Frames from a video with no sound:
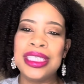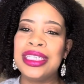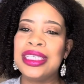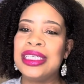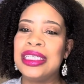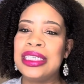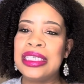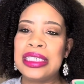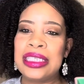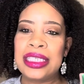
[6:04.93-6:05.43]

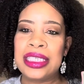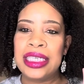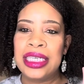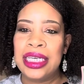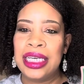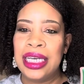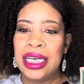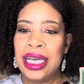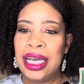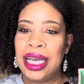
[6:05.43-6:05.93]
this
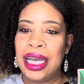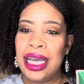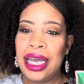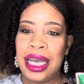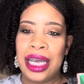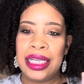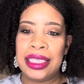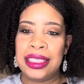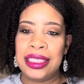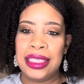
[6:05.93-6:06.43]

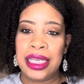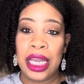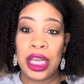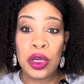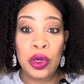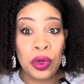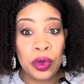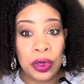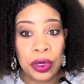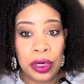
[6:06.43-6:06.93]
as
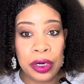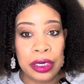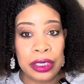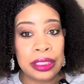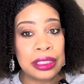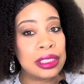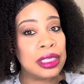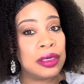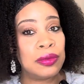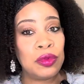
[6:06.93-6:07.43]
decor
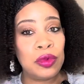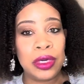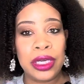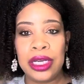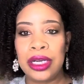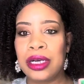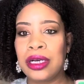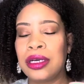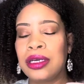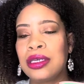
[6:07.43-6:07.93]

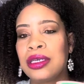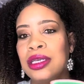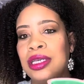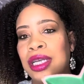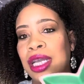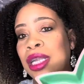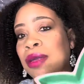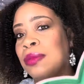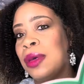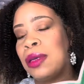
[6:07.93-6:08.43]
somewhere
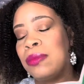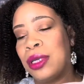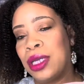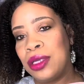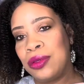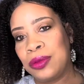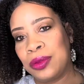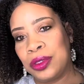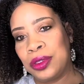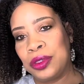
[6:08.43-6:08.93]
in my
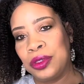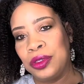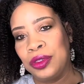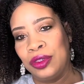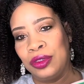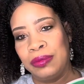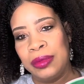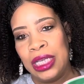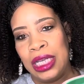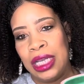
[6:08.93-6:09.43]

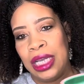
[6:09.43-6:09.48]
bedroom